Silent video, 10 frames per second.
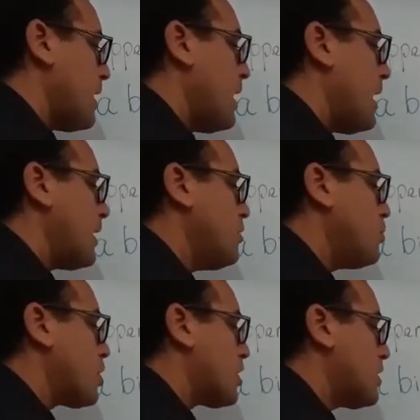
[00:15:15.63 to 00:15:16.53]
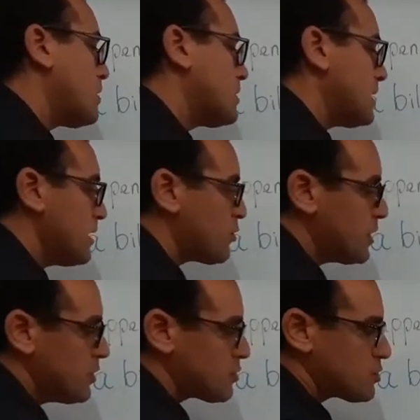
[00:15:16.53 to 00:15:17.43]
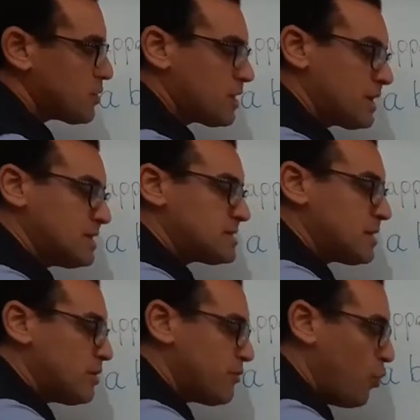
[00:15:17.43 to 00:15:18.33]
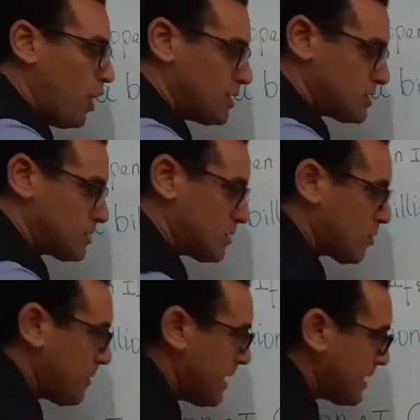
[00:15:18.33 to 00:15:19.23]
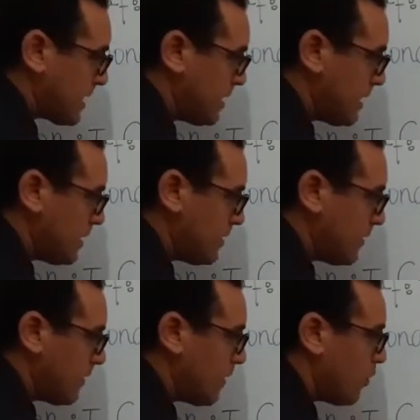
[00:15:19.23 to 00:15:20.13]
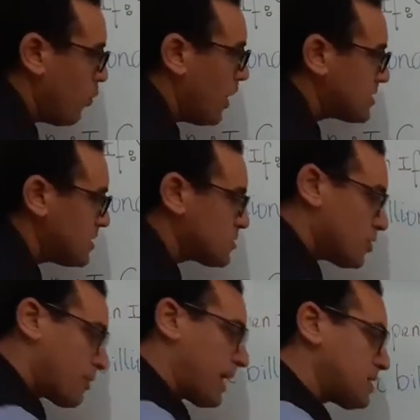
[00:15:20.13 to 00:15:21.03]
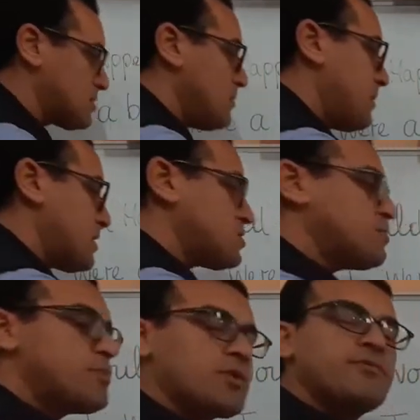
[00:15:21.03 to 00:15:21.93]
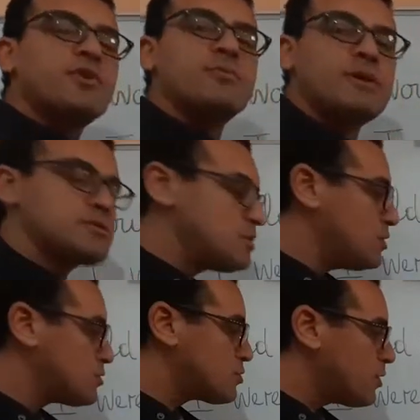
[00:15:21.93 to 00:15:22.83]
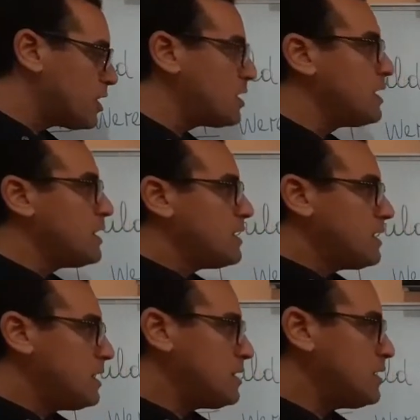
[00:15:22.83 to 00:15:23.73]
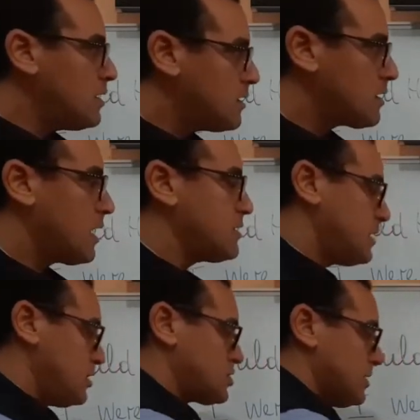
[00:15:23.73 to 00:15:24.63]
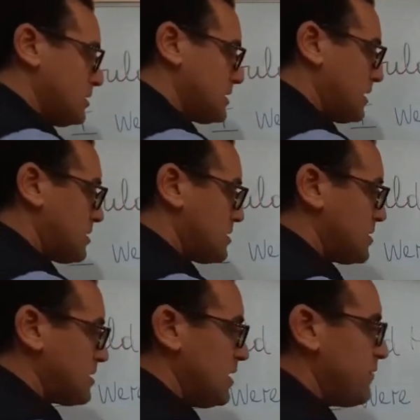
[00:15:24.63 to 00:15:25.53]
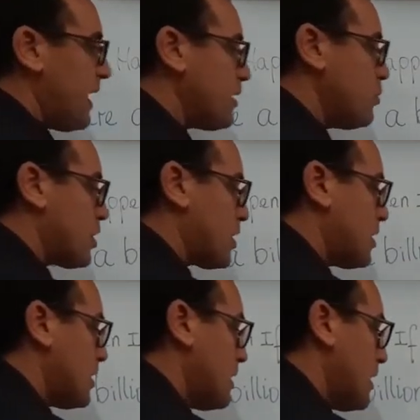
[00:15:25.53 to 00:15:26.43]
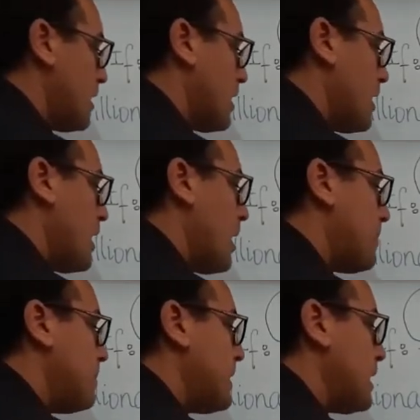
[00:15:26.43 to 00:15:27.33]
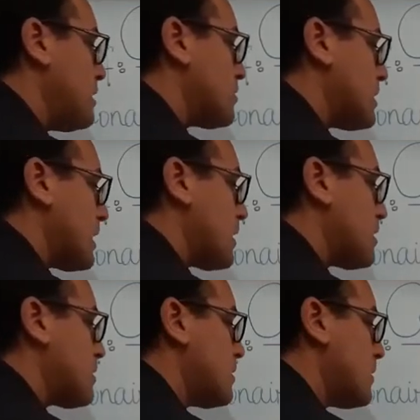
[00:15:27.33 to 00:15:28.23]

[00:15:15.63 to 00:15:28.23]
I were, here we use were instead of was. Grammatically, was is correct, but it's preferable to use were in conditional sentences. If I were a billionaire,